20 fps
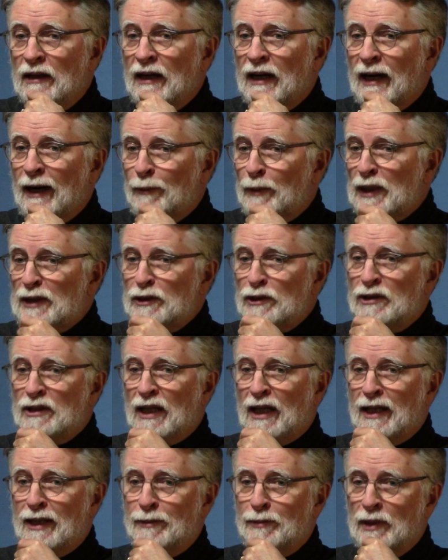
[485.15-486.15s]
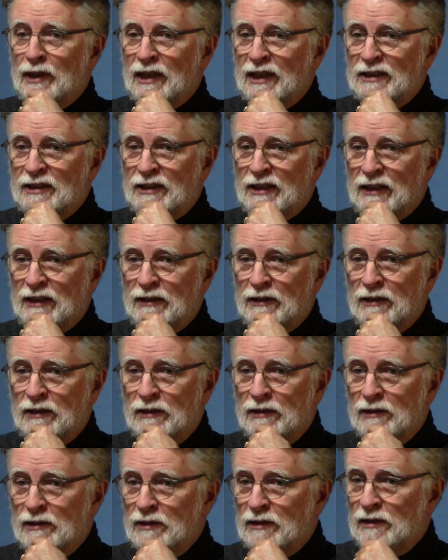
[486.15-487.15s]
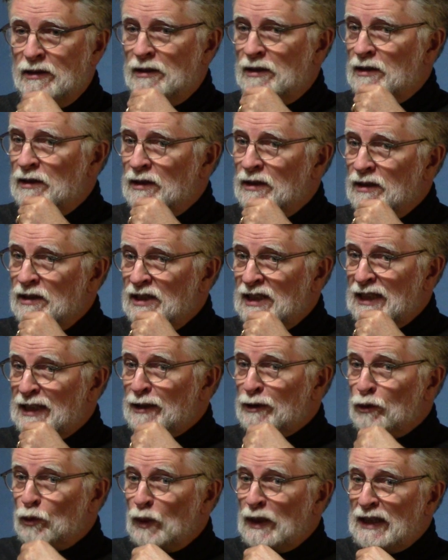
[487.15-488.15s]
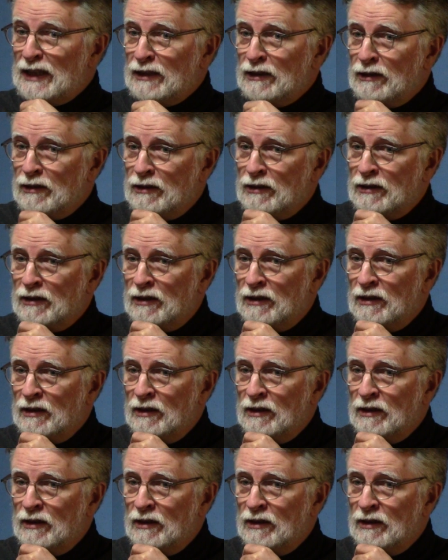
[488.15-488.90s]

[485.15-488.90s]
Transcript: How much time? I said. 6 weeks?